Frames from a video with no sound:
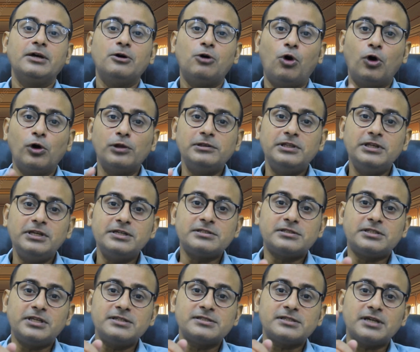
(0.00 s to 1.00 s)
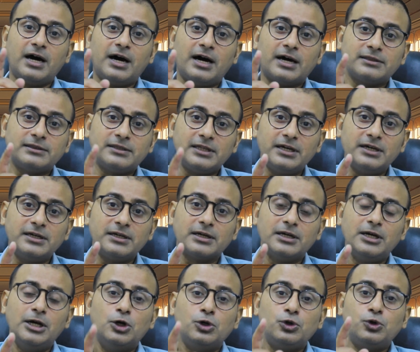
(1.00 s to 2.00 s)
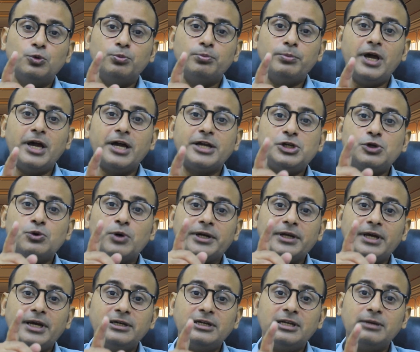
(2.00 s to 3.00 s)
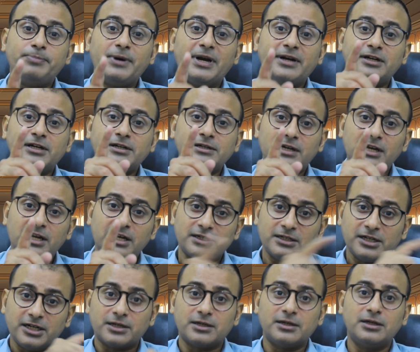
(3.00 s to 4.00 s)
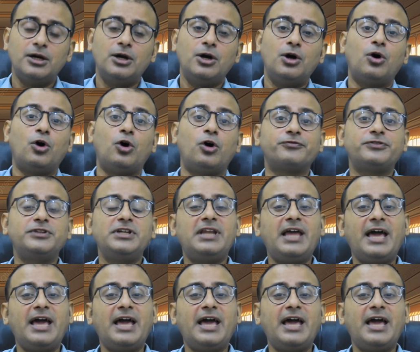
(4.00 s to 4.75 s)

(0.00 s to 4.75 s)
All these things are there to make you an independent learner of the